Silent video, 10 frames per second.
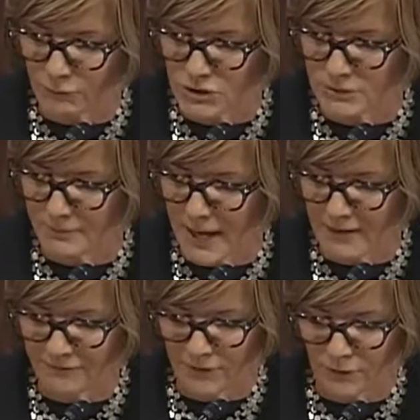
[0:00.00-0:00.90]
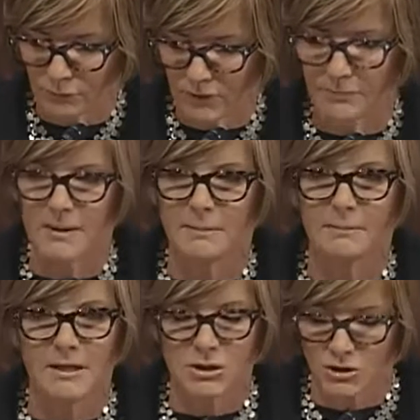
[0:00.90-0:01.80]
which in my view would have been
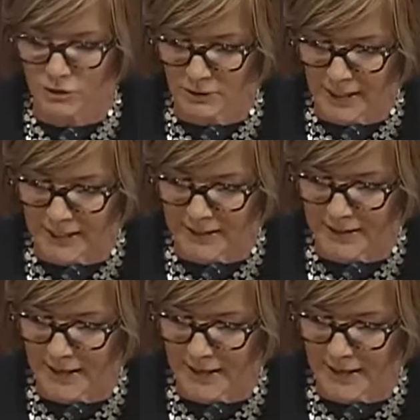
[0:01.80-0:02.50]
much too late